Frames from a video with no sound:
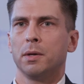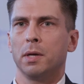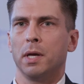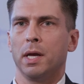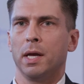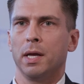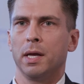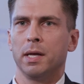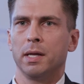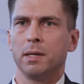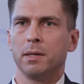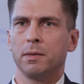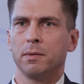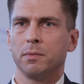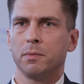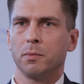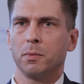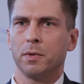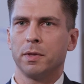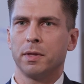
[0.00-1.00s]
and
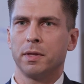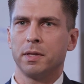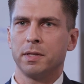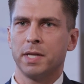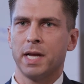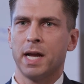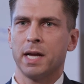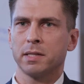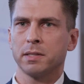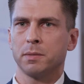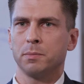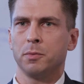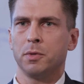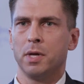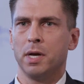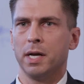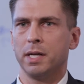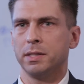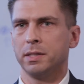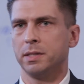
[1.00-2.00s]
with the tax
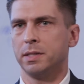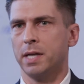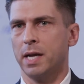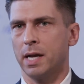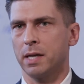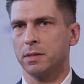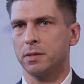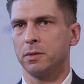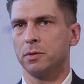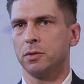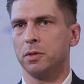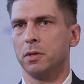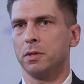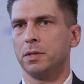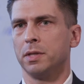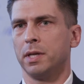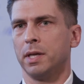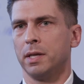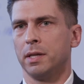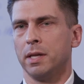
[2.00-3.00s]
compliance and tax
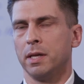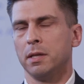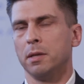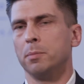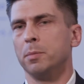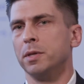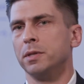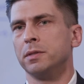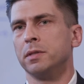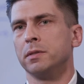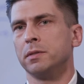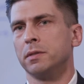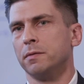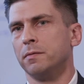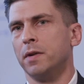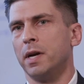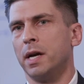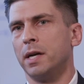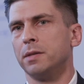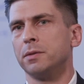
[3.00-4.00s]
consulting, and then the business
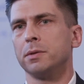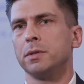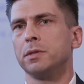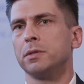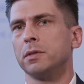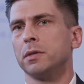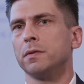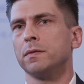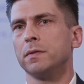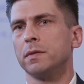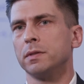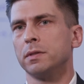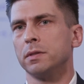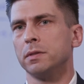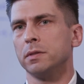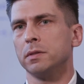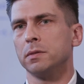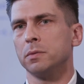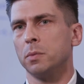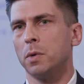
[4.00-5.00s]
advisory
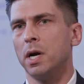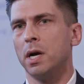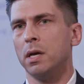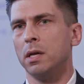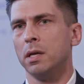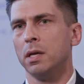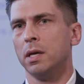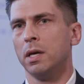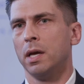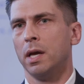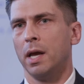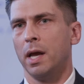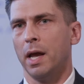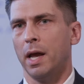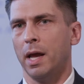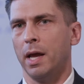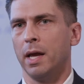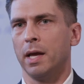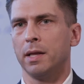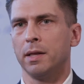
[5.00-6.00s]
services as well,
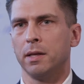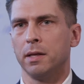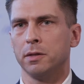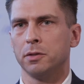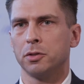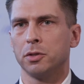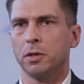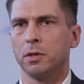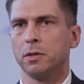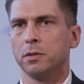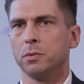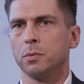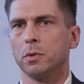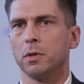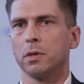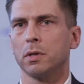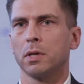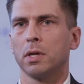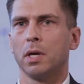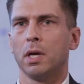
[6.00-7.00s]
and the assurance
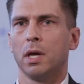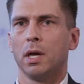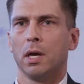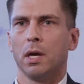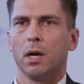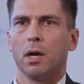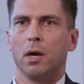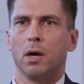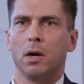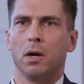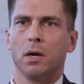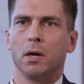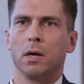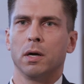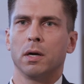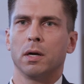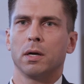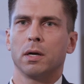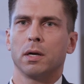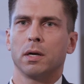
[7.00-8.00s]
work.
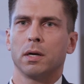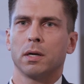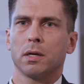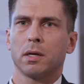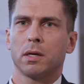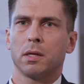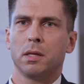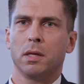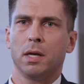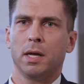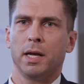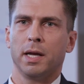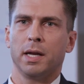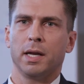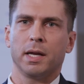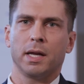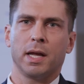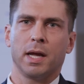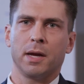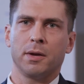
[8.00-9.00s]
Our client
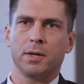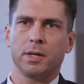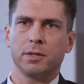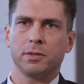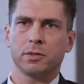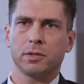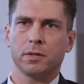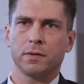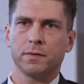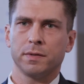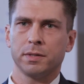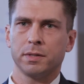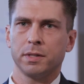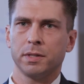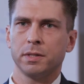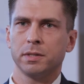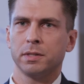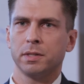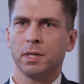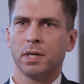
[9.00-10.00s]
accounting
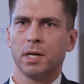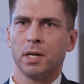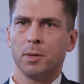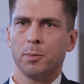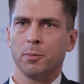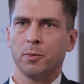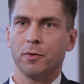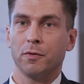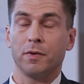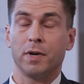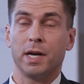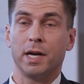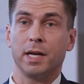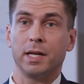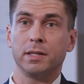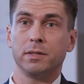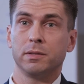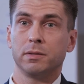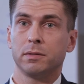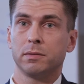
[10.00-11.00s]
services
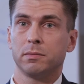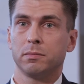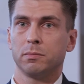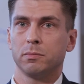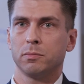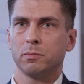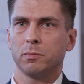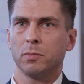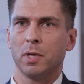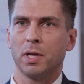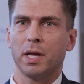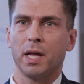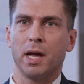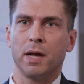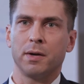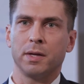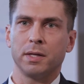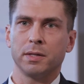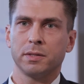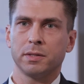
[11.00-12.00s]
provides
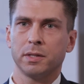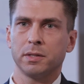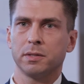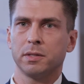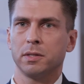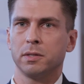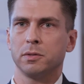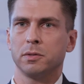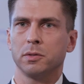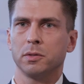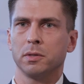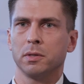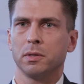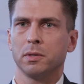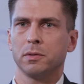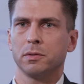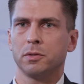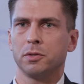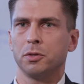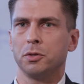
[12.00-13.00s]
accounting assistance
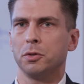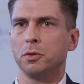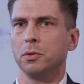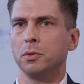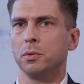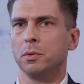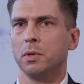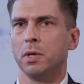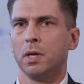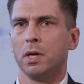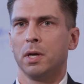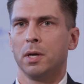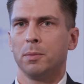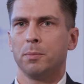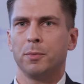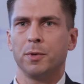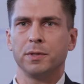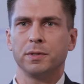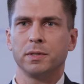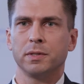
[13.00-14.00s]
to
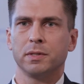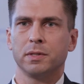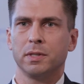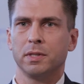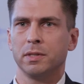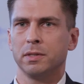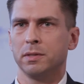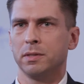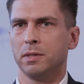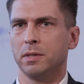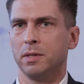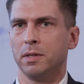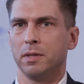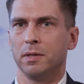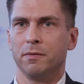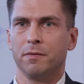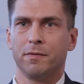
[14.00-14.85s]
businesses in the